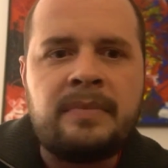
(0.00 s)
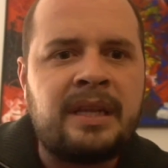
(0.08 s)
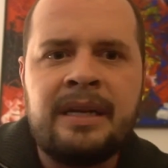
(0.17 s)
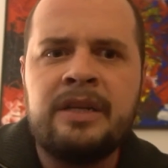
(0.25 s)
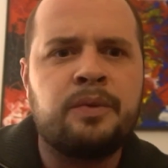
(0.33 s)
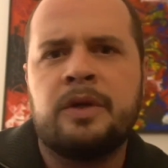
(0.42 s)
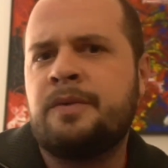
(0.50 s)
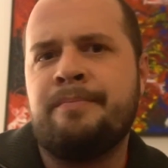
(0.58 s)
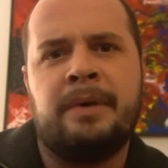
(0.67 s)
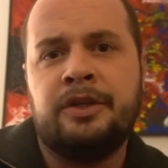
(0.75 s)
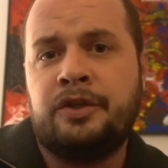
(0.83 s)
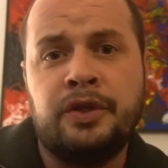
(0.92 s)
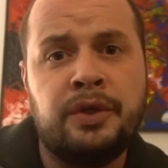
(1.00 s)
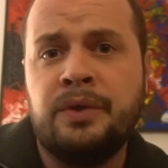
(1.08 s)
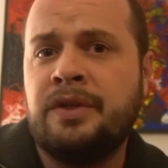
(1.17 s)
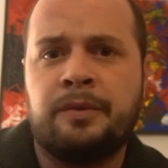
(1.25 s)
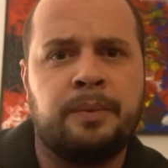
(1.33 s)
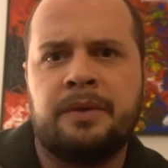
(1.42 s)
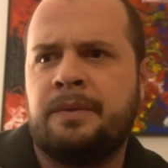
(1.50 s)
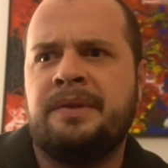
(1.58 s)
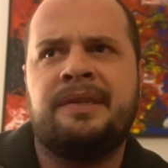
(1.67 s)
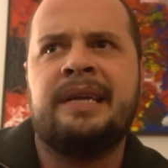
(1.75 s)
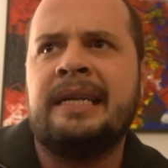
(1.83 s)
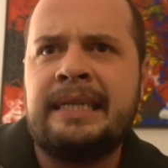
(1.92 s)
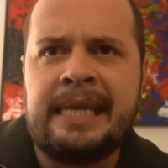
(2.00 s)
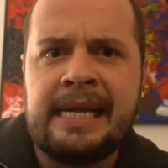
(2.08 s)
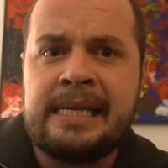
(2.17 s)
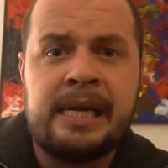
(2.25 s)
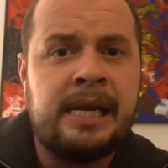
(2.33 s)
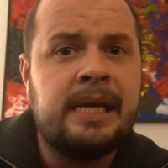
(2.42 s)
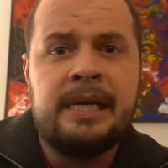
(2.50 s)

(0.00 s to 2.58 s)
And this works with monsoons, this works with sunsets.